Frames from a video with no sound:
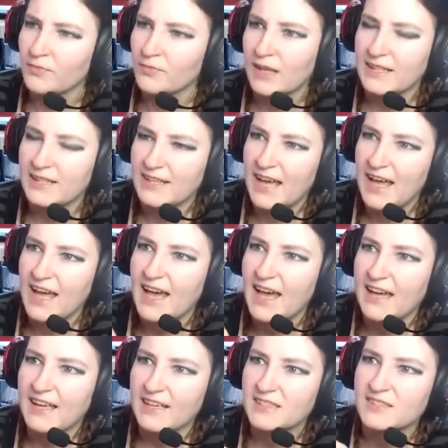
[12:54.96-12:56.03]
Yeah,
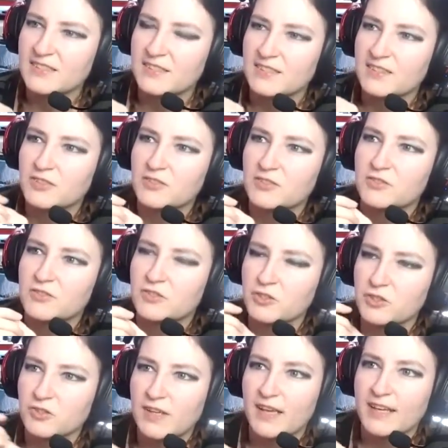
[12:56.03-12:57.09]
it's
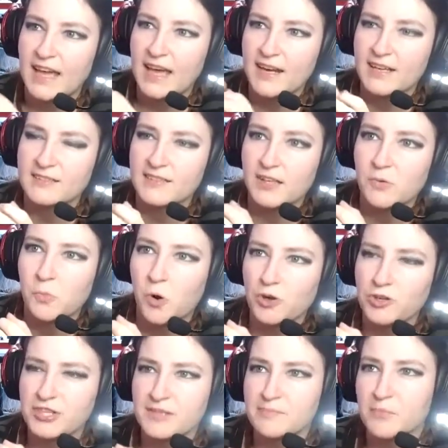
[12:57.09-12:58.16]
just, again, it's like
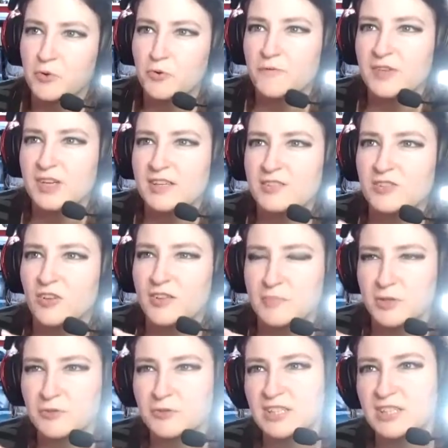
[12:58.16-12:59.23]
watching movies or the
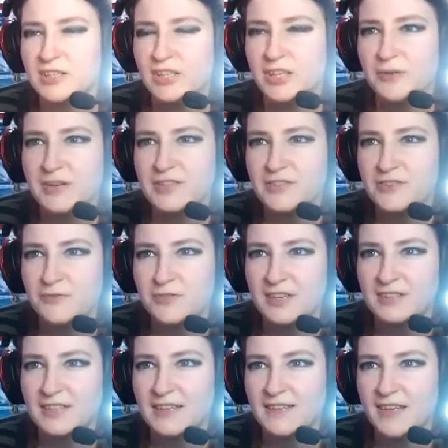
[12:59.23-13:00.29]
music that you're into,
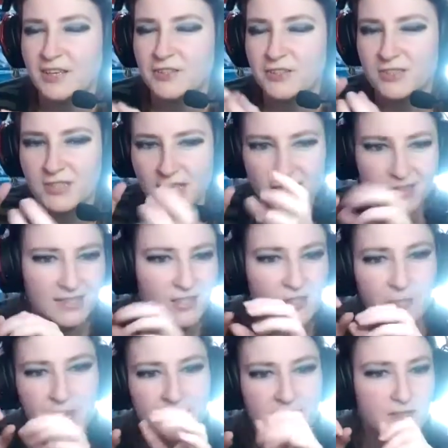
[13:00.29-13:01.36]
things like that. You just take little
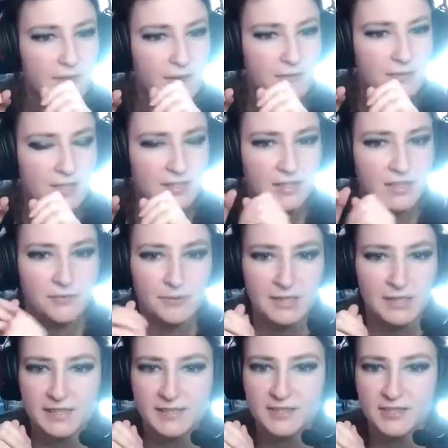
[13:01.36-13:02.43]
bits of everything that you're
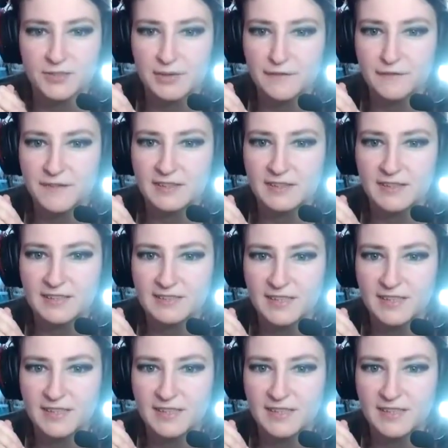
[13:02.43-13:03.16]
really into and it filters